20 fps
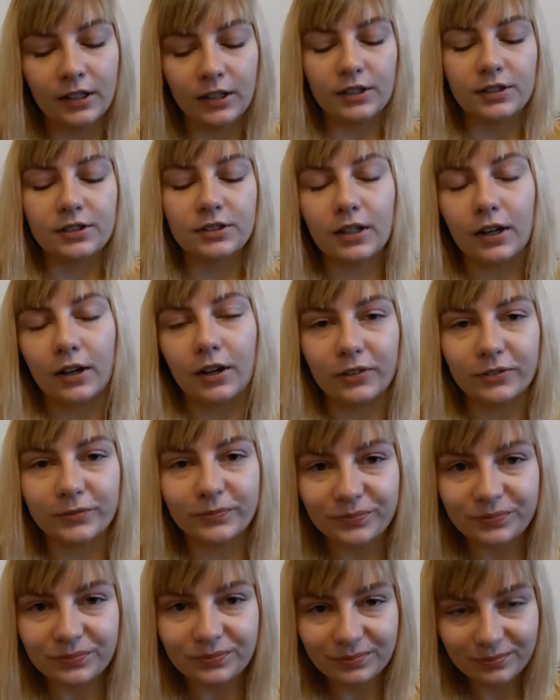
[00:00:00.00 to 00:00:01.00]
So
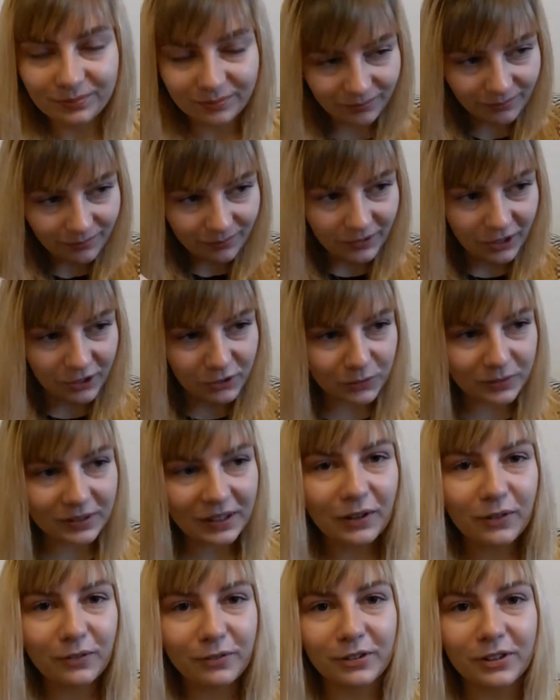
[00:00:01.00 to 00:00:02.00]

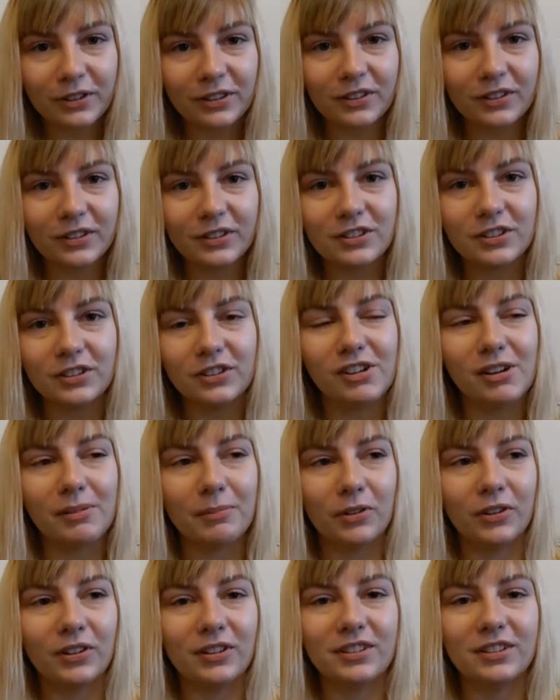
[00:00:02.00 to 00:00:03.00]
without further ado, I'm
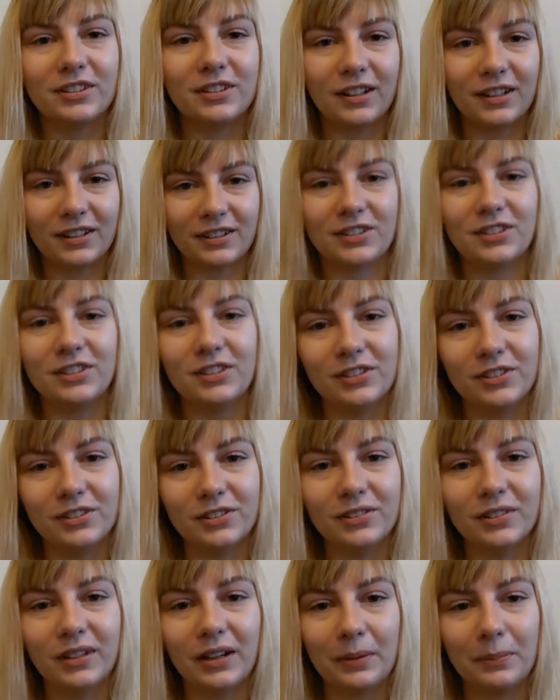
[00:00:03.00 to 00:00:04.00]
going to talk to
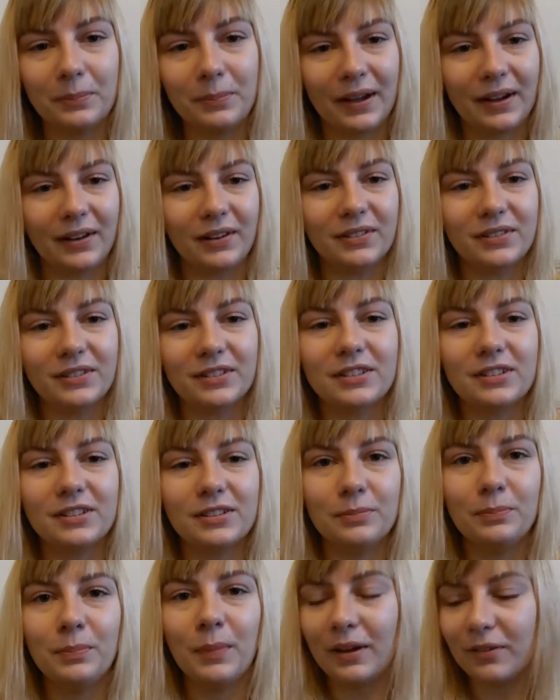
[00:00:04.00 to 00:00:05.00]
you about
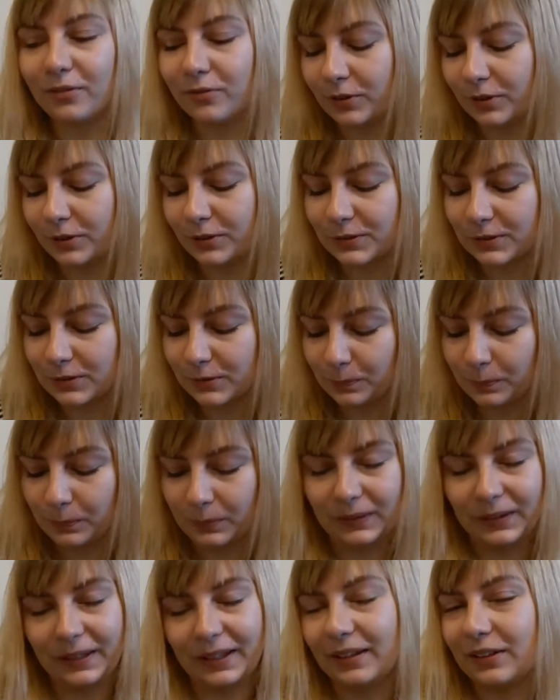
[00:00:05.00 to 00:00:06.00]
my first
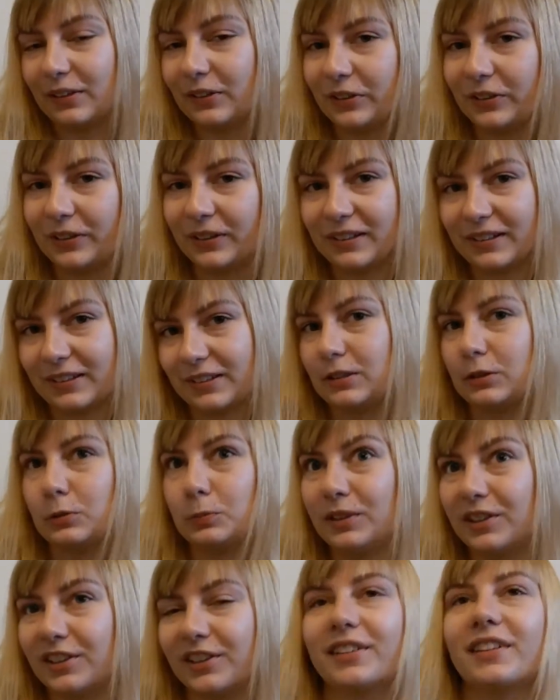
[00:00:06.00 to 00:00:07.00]
planner
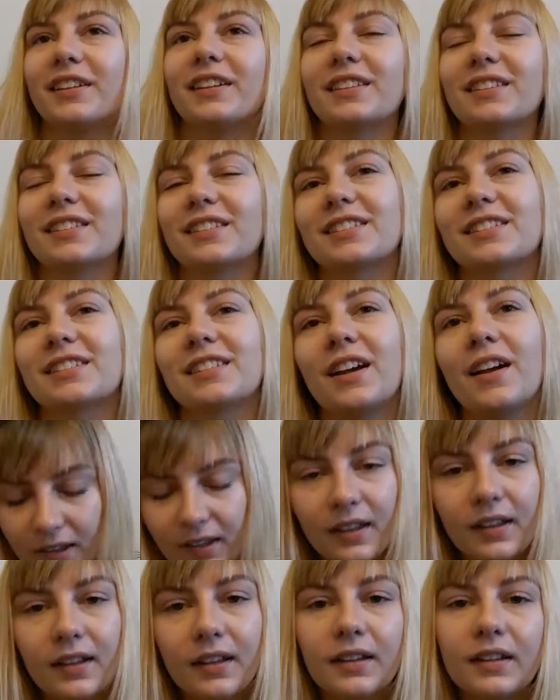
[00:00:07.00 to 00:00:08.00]
experience.
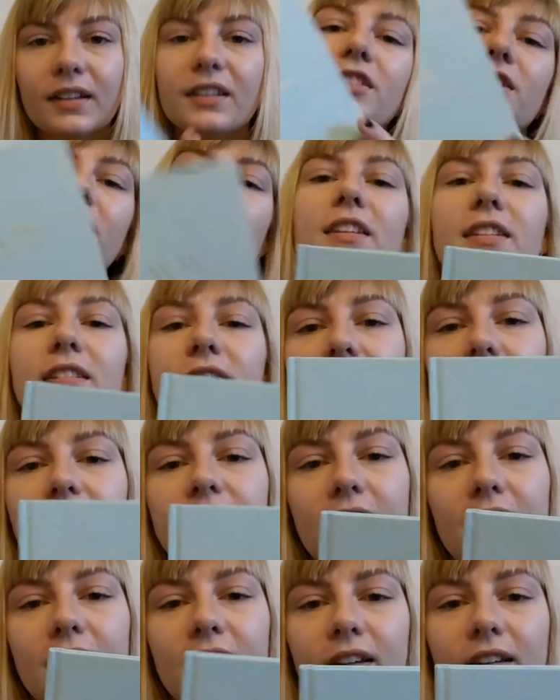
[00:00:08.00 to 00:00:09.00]
So this is
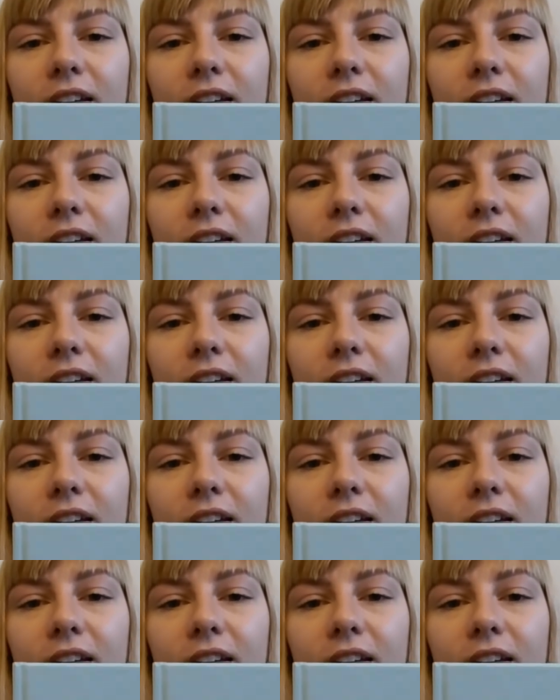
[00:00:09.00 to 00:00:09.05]
it.